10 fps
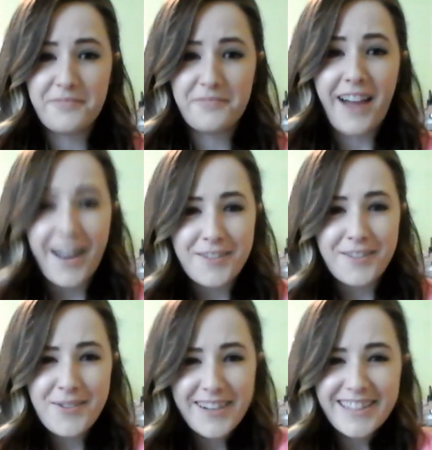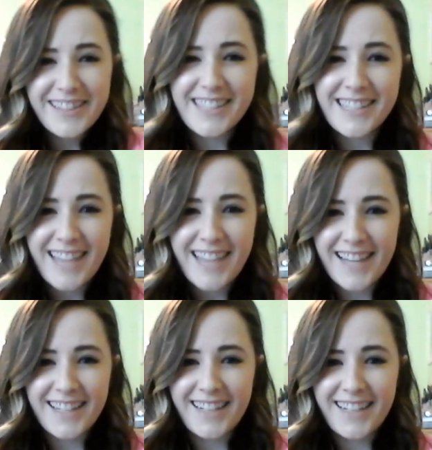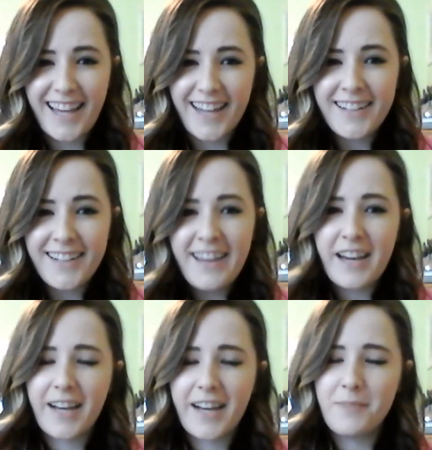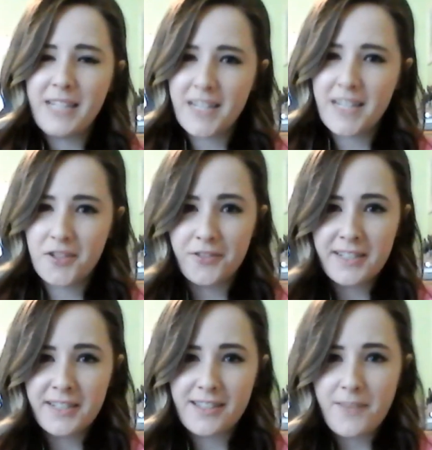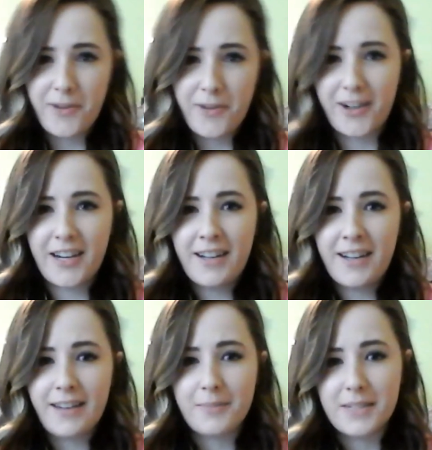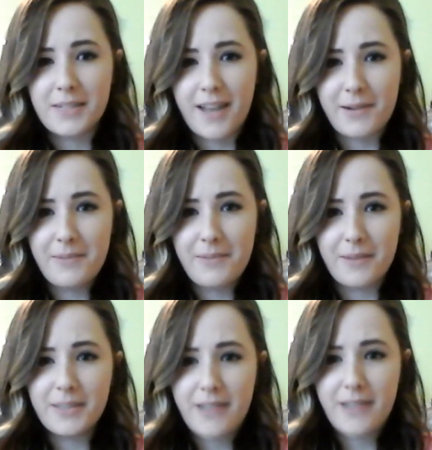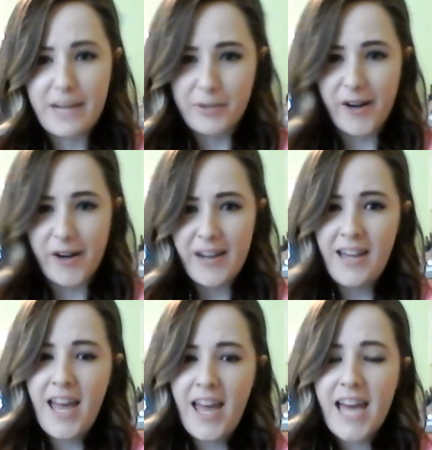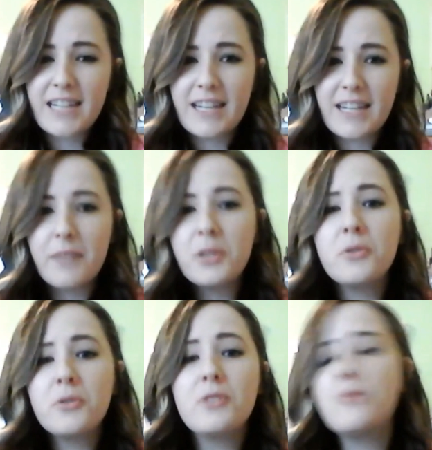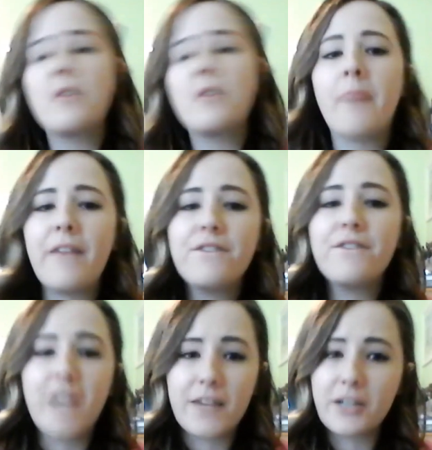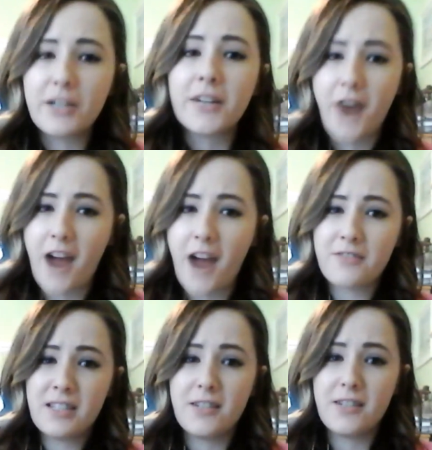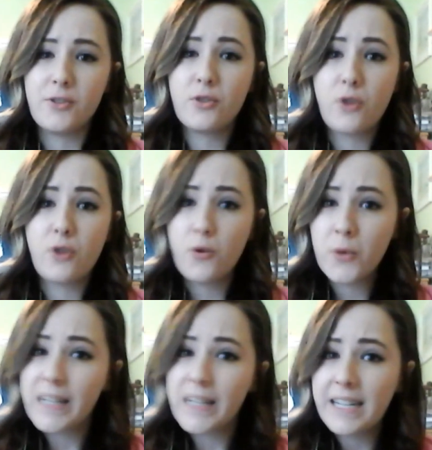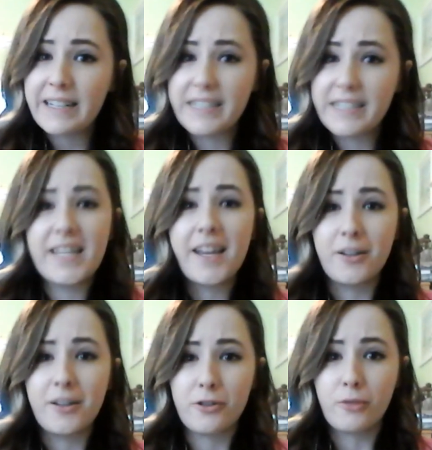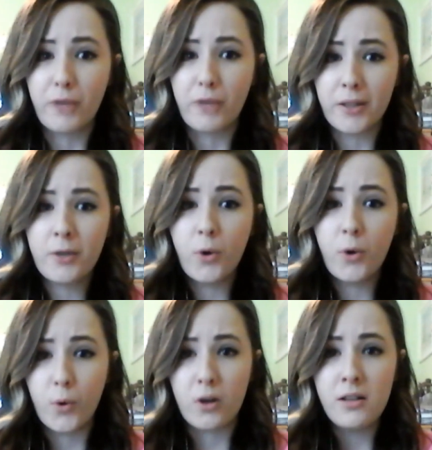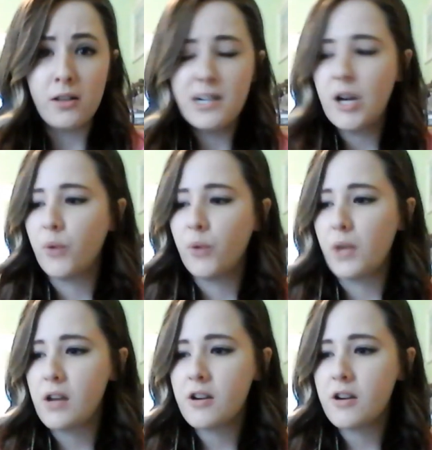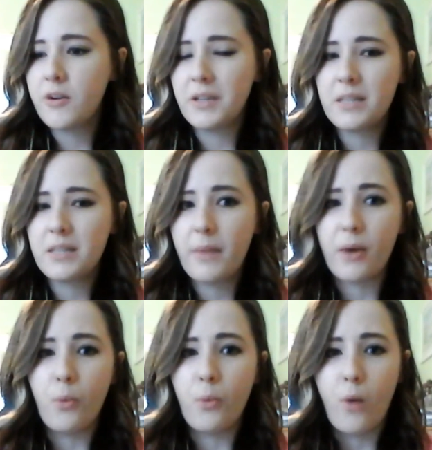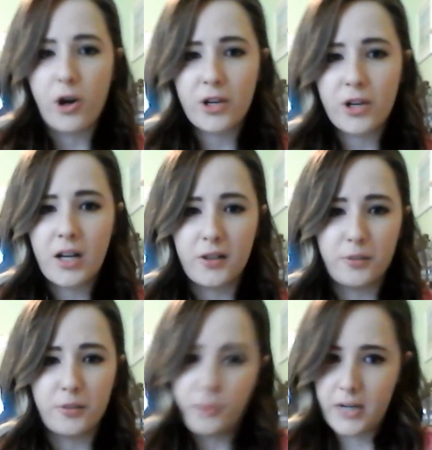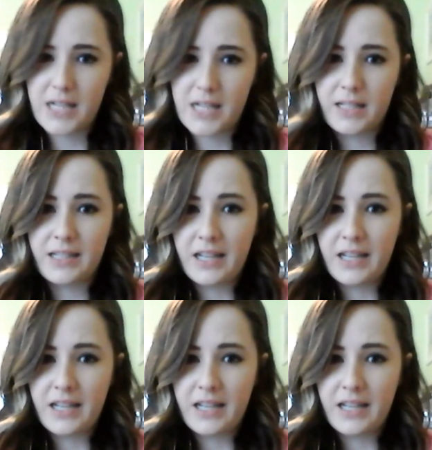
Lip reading: Hi everyone, this is Caitlin again. I am a teen services librarian at the Piscataway Public Library, and today we are going to do one of my favorite crafts. It is so quick and easy and it looks really cool. We are going to make watercolor prints.